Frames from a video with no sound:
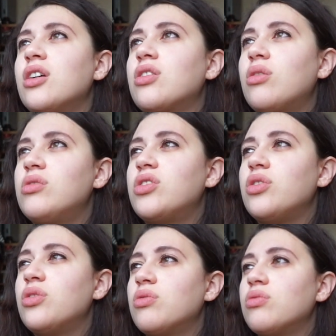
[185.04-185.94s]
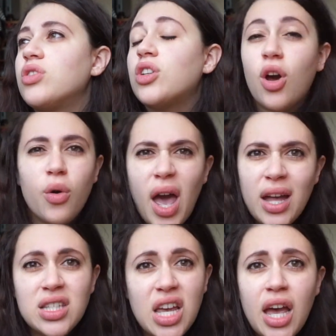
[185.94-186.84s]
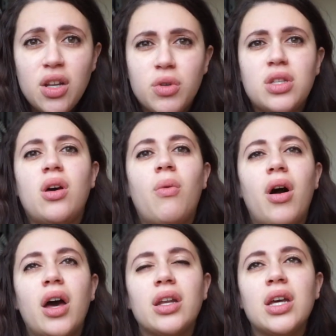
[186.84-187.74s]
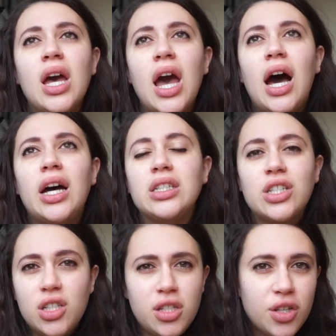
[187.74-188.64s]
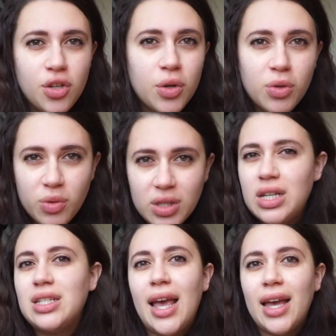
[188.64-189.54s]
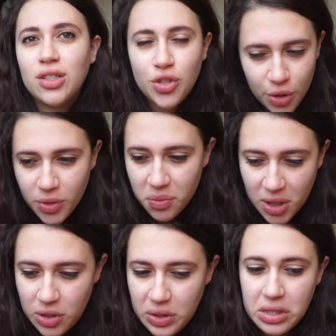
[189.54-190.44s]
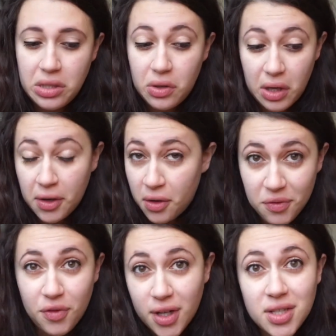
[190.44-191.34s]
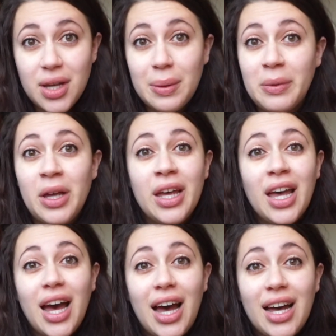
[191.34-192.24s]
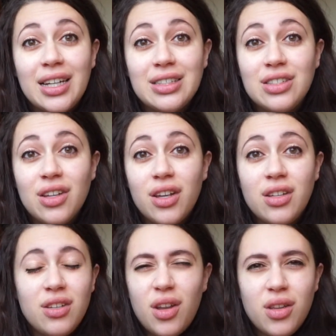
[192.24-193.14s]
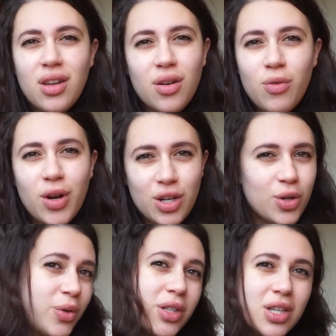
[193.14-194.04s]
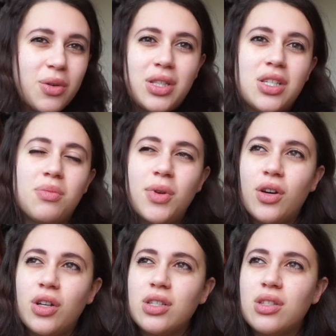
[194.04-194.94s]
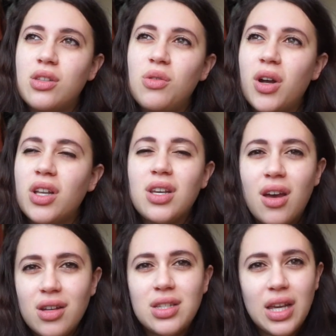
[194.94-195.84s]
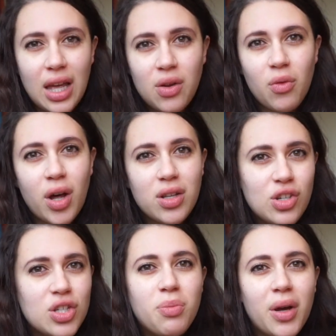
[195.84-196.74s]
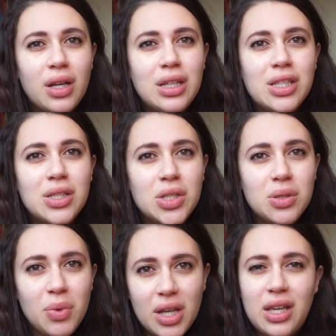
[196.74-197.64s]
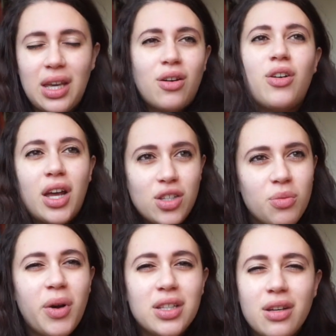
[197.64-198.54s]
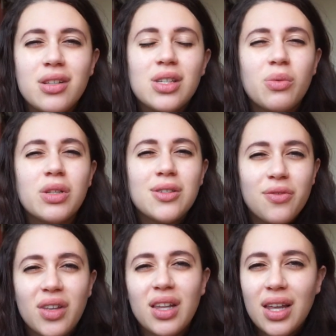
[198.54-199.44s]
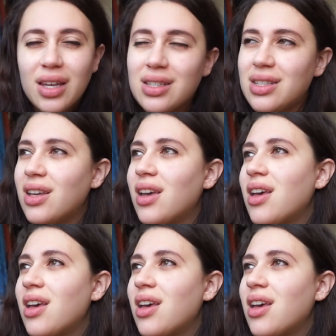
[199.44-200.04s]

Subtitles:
told you to go head to head with someone and to disagree with what they say and show them that you disagree and confront them. And there were no consequences because you weren't hurting anyone just by speaking. All right, you might hurt someone's feelings,